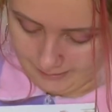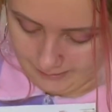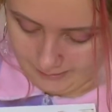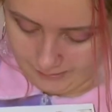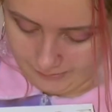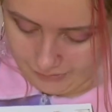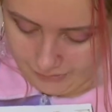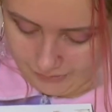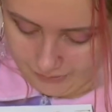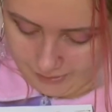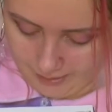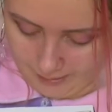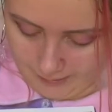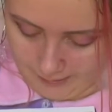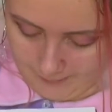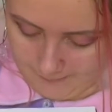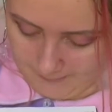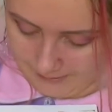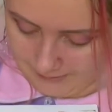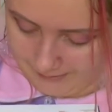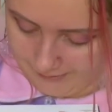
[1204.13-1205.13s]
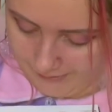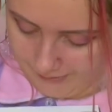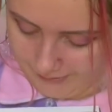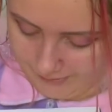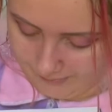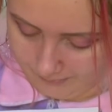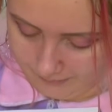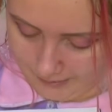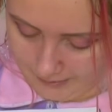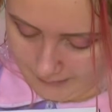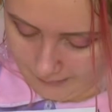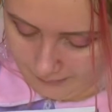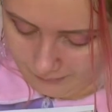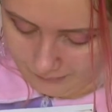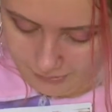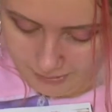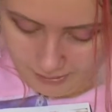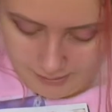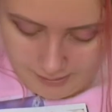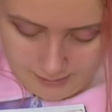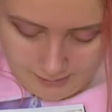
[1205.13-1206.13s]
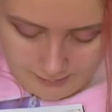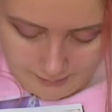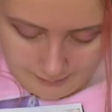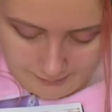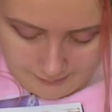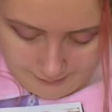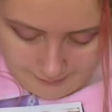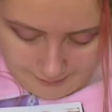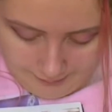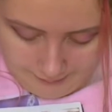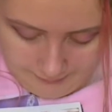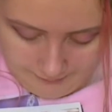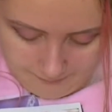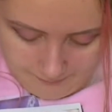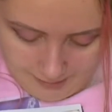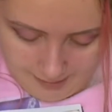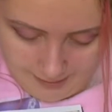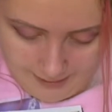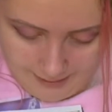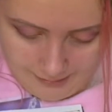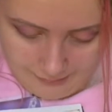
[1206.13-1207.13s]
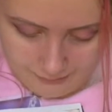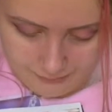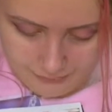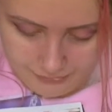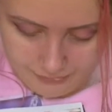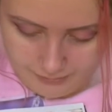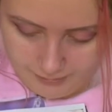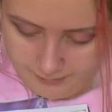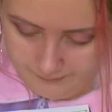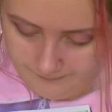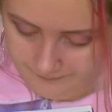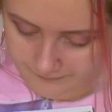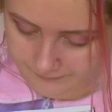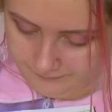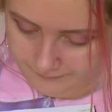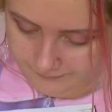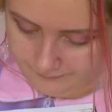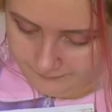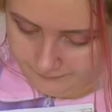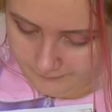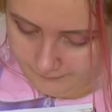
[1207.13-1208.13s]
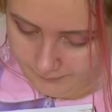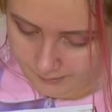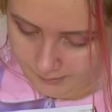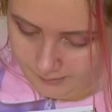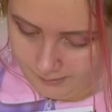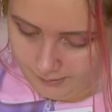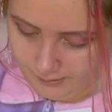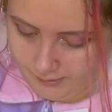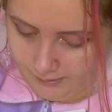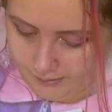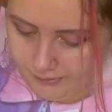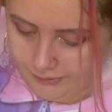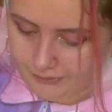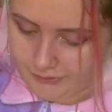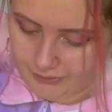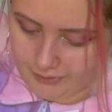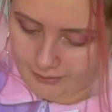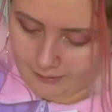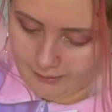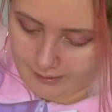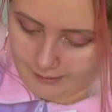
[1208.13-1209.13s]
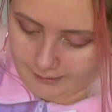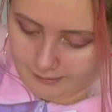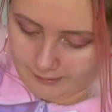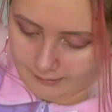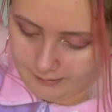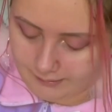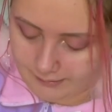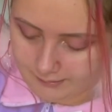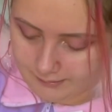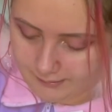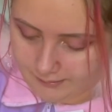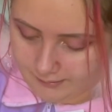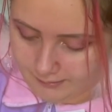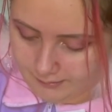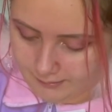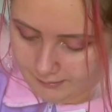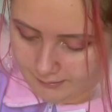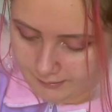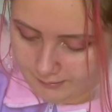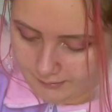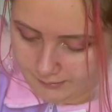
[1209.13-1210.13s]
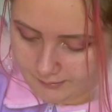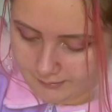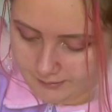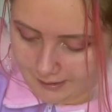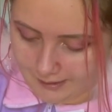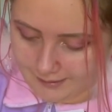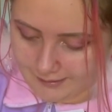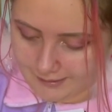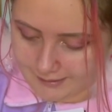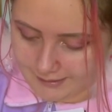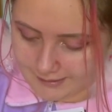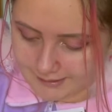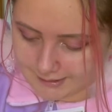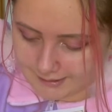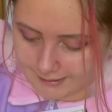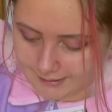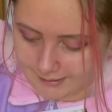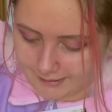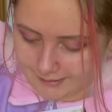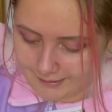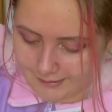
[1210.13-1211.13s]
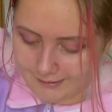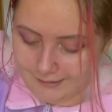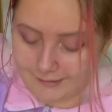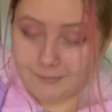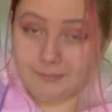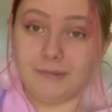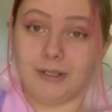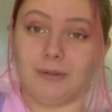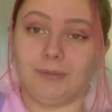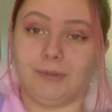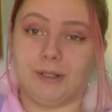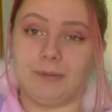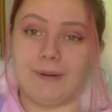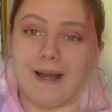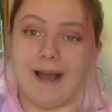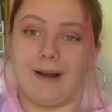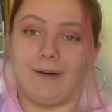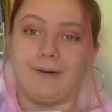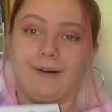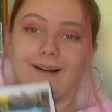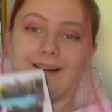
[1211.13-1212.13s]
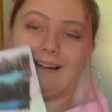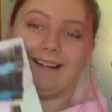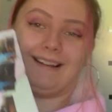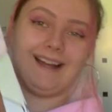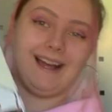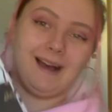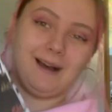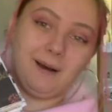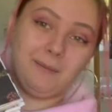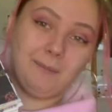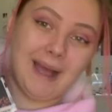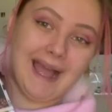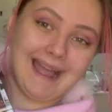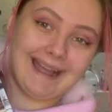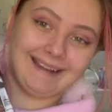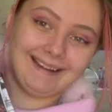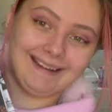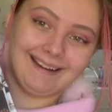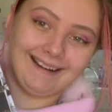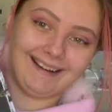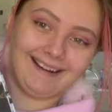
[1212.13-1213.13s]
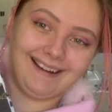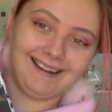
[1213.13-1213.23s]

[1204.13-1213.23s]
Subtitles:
And just like I placed them around like my house. So like that is Mew Mew Power, a manga.